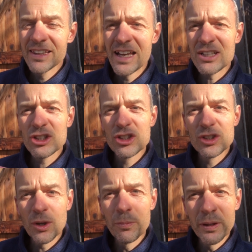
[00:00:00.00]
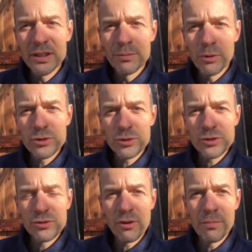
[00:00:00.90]
that's stopping the
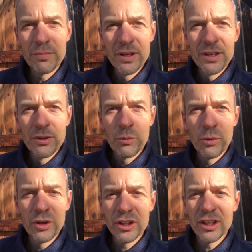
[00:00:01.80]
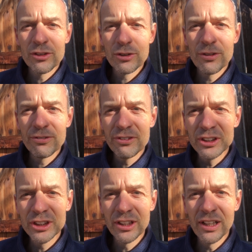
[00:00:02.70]
muscles from working so
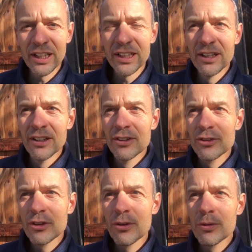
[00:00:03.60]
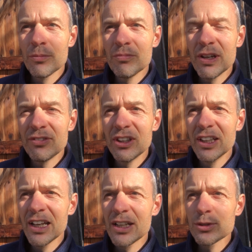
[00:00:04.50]
efficiently. So if you
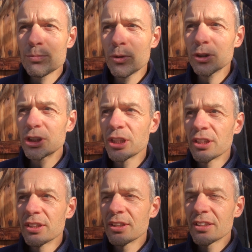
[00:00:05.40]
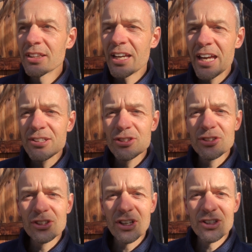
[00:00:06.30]
can get as much
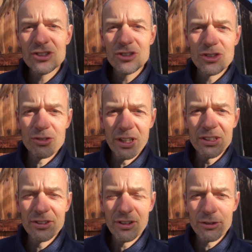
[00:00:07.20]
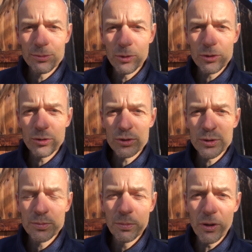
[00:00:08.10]
exercise and strength to those
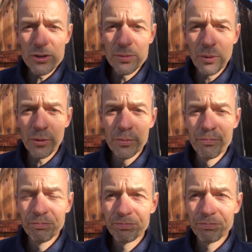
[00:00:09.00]
muscles as possible,